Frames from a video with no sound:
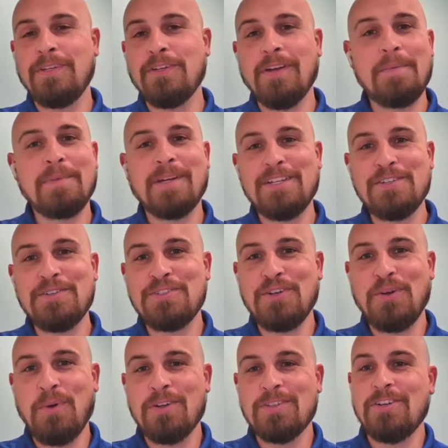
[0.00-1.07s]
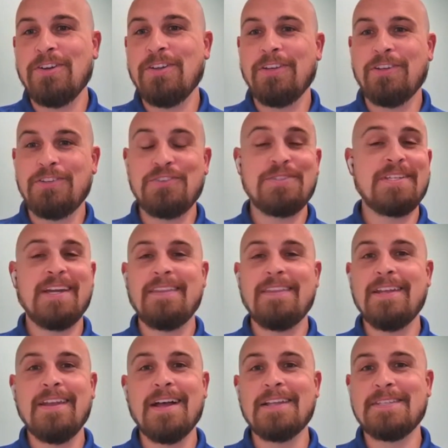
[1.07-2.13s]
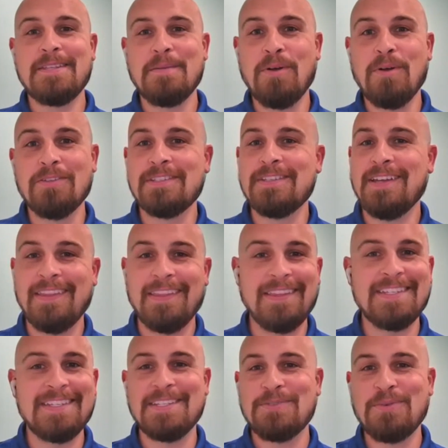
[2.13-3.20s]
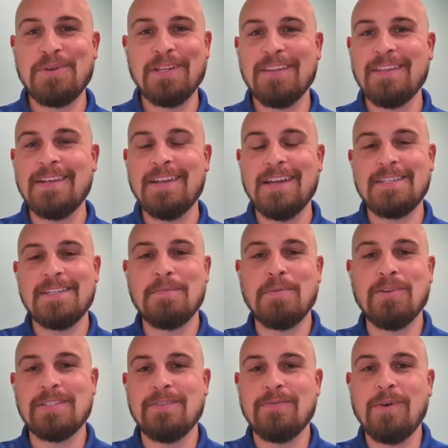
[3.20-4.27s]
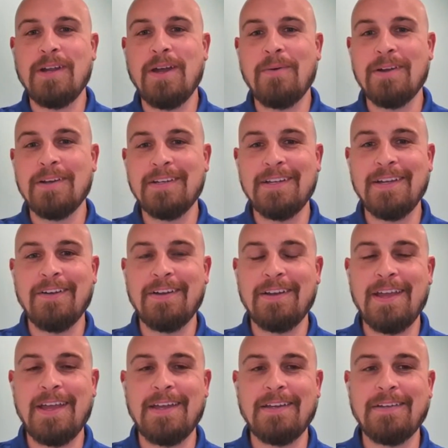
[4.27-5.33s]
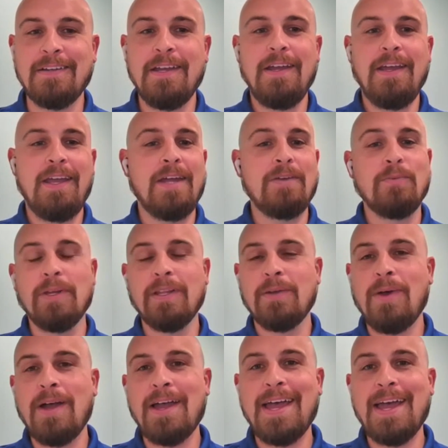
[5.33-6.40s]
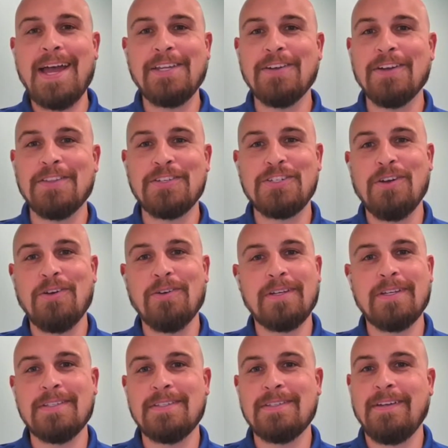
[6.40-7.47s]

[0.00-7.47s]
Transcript: I'm going to use your words earlier. You said the nuts and the bolts. This is really the nuts and the bolts of what I wanted to hear today, and really why I had you on the show because